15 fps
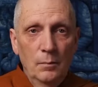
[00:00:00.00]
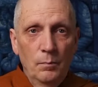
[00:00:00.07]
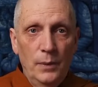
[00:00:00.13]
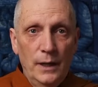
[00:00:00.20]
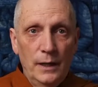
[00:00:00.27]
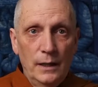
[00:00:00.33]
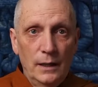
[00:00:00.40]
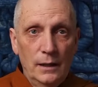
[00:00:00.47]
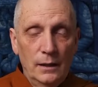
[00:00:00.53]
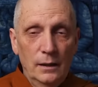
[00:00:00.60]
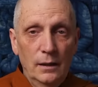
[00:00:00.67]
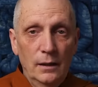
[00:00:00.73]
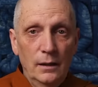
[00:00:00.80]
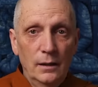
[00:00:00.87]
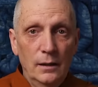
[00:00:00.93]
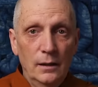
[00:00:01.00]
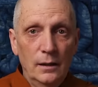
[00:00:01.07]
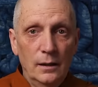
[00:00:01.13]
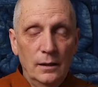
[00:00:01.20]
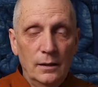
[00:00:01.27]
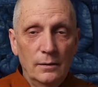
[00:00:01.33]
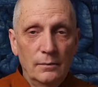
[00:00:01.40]
but uh,
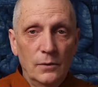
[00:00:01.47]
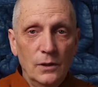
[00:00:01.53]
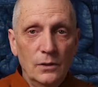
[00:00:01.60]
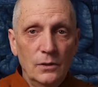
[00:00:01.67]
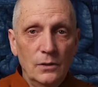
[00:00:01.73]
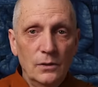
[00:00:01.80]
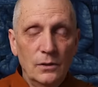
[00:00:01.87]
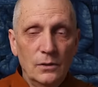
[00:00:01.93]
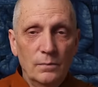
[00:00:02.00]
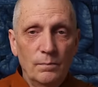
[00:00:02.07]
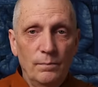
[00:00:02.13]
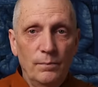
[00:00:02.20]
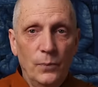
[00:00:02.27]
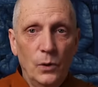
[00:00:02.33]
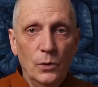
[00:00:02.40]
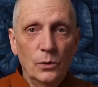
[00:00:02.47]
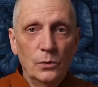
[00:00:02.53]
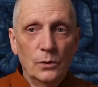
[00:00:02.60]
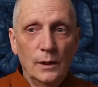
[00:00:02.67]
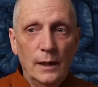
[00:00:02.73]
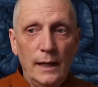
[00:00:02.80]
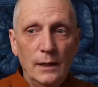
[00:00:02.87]
uh, this is just
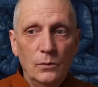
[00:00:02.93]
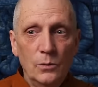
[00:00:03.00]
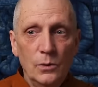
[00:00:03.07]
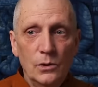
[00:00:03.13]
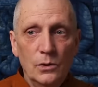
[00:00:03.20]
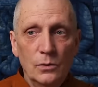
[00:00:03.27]
borrowed language.